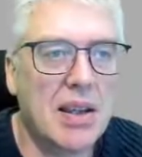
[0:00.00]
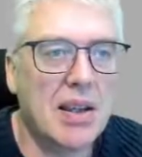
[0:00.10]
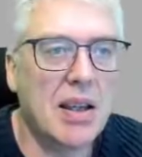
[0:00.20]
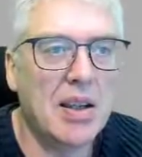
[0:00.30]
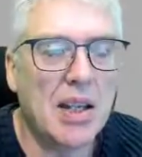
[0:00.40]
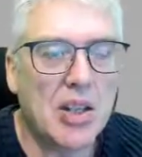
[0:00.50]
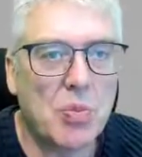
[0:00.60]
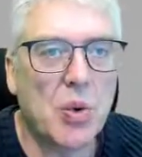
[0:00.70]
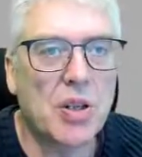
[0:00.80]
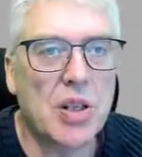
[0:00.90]
an
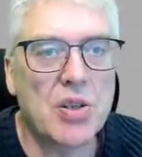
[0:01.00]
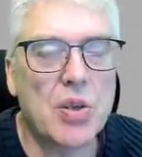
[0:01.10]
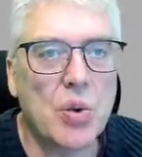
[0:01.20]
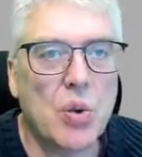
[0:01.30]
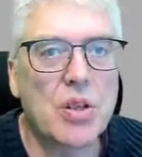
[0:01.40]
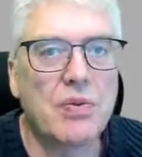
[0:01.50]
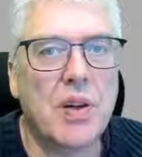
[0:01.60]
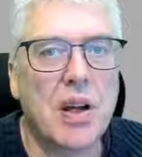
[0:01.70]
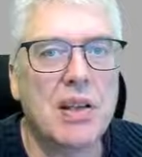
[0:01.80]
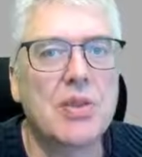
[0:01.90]
exported source
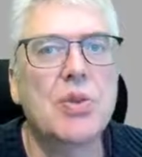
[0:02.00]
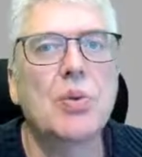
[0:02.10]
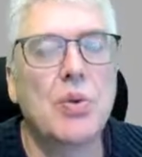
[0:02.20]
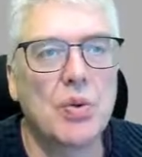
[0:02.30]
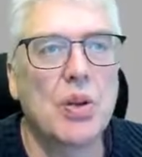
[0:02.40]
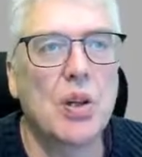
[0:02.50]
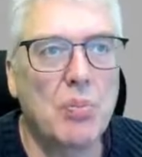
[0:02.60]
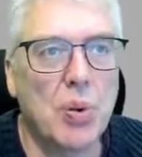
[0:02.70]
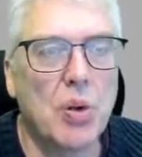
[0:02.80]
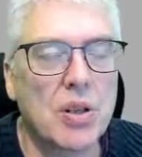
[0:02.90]
file that you can
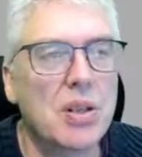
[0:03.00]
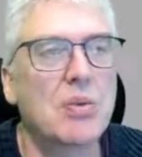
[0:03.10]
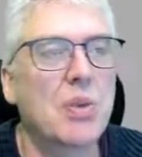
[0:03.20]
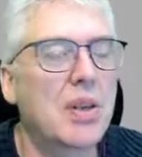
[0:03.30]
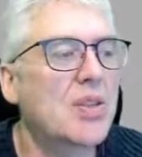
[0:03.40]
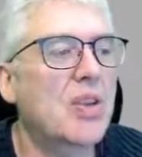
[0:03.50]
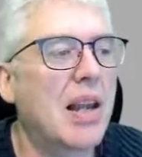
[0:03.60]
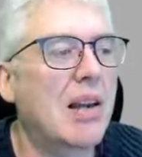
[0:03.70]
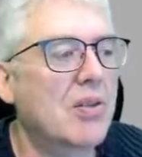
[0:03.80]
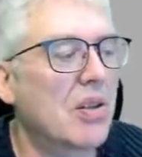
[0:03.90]
import with this
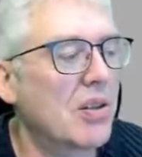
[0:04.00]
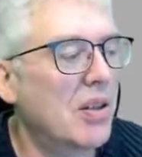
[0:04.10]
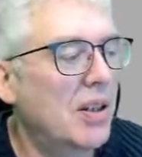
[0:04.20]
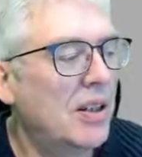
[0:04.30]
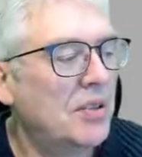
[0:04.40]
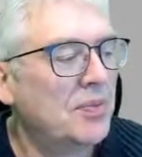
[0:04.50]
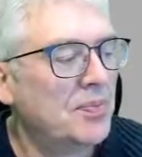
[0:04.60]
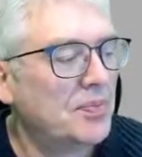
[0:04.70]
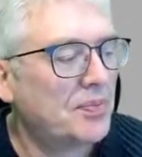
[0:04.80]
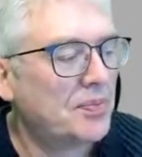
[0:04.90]
skeleton.
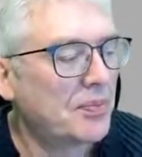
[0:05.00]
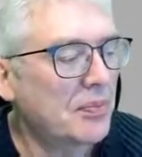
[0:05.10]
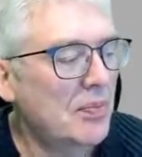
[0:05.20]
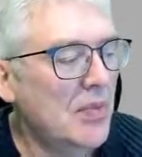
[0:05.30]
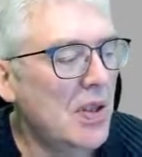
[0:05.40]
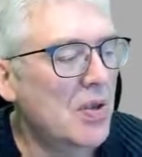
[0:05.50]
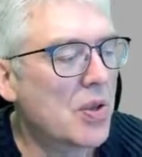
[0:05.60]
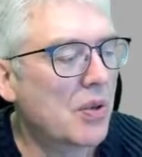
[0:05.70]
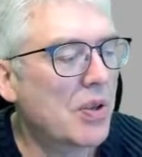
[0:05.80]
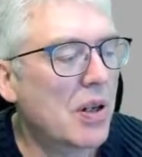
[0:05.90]
So
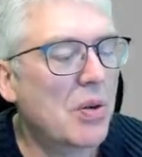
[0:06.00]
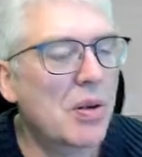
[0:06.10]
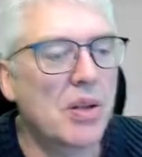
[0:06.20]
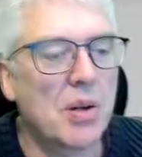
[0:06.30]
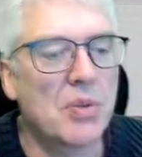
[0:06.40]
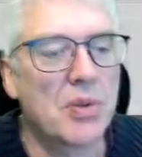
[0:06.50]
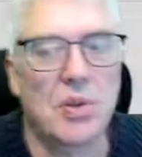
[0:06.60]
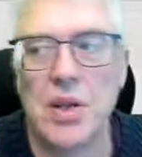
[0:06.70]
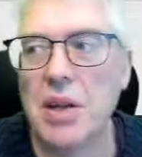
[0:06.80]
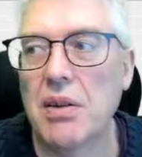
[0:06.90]
if you now go down to
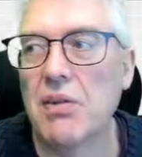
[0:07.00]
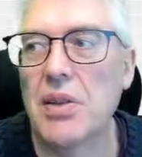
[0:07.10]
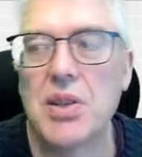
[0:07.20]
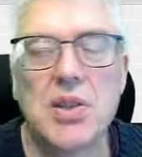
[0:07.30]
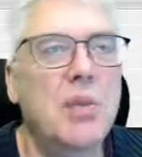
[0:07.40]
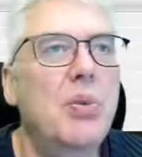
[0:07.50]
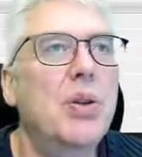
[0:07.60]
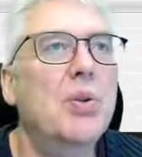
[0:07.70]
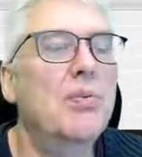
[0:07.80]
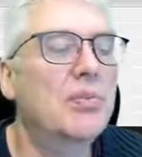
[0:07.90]
the
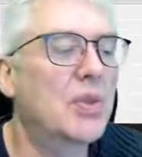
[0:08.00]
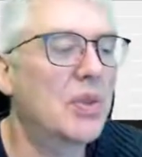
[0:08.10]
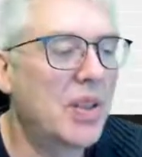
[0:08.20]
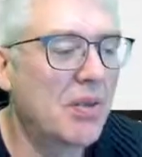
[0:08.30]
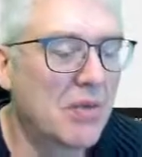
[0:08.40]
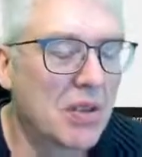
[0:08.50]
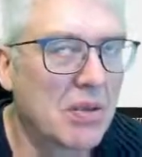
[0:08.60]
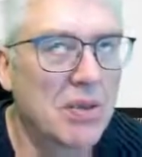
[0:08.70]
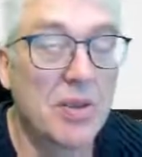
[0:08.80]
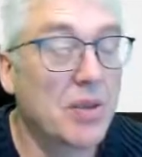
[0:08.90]
CPU, or the, no,
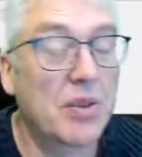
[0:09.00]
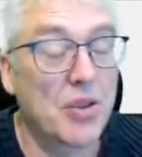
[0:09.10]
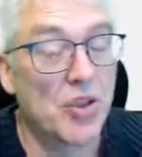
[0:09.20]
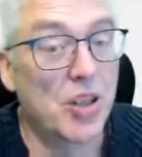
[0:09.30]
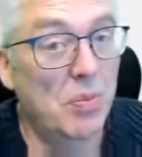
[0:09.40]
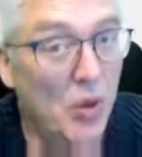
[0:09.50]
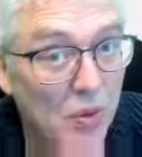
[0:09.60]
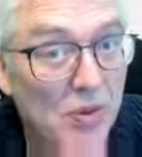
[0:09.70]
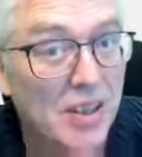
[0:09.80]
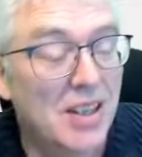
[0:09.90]
it's not the CPU,
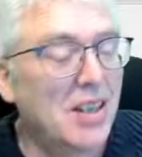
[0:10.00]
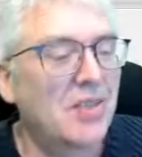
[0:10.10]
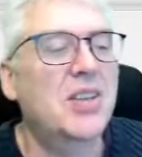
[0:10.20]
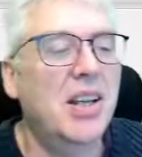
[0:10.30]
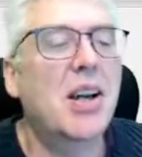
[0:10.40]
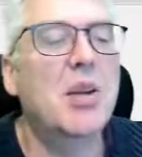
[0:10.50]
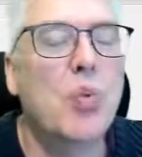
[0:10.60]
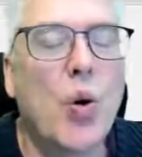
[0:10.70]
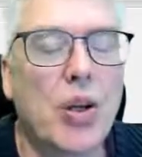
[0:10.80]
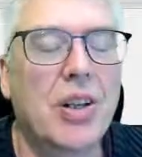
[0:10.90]
TI
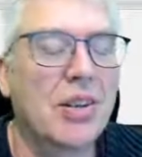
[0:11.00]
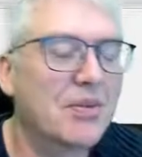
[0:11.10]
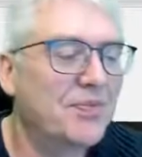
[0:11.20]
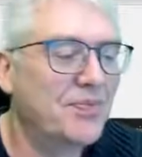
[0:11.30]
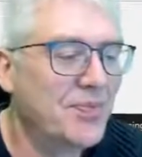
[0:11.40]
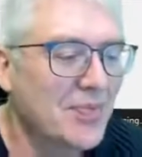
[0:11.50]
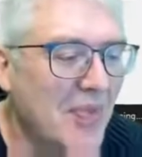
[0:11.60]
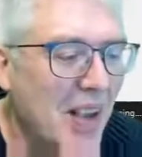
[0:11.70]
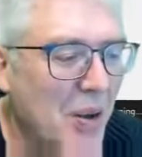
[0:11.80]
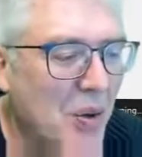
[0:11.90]
portal,
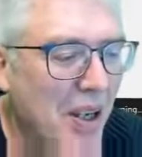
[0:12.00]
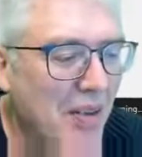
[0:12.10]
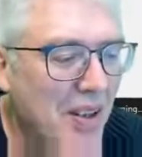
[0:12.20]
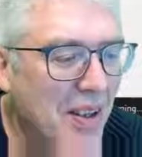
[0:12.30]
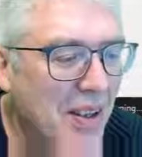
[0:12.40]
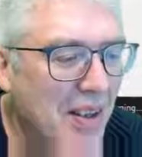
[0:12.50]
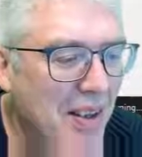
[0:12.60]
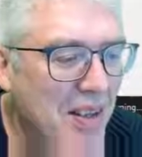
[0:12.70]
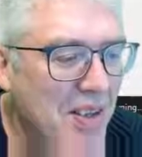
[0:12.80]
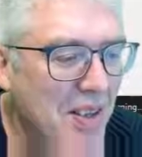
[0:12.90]
and look at
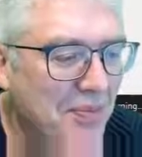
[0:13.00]
this